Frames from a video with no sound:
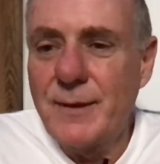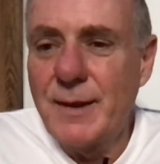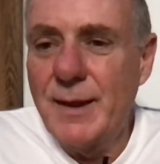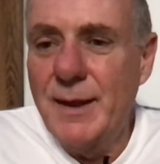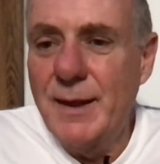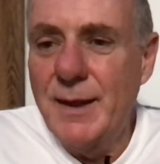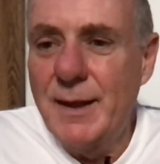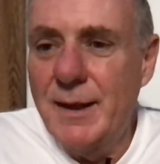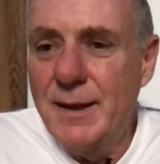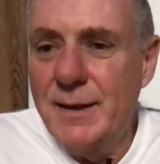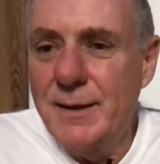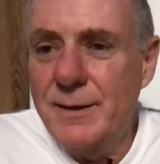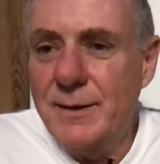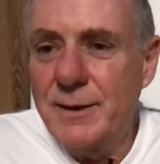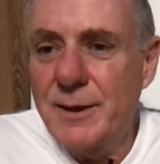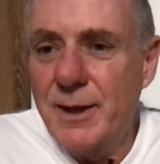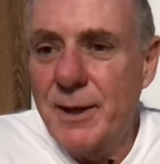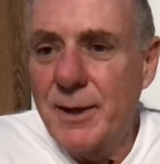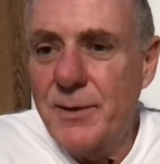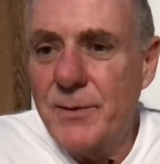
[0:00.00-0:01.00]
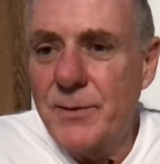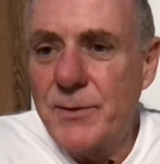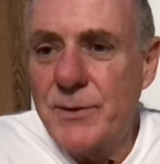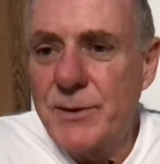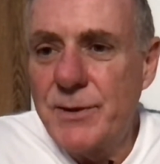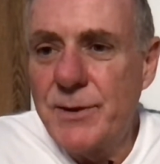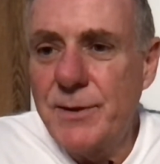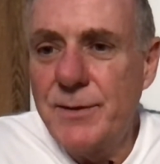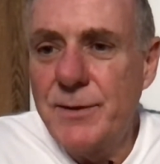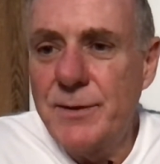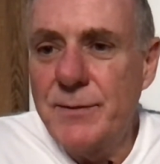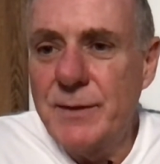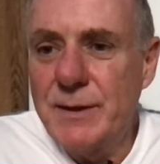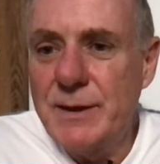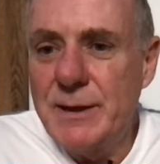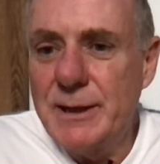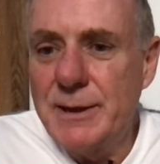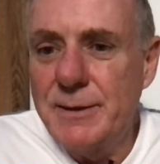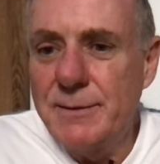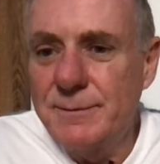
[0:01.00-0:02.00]
and go to the
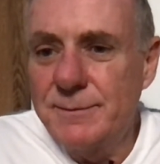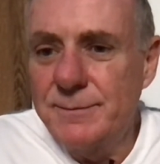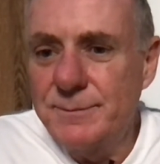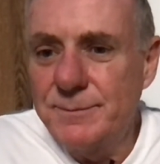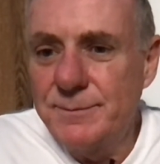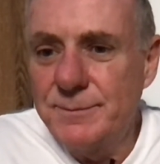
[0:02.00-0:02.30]
video.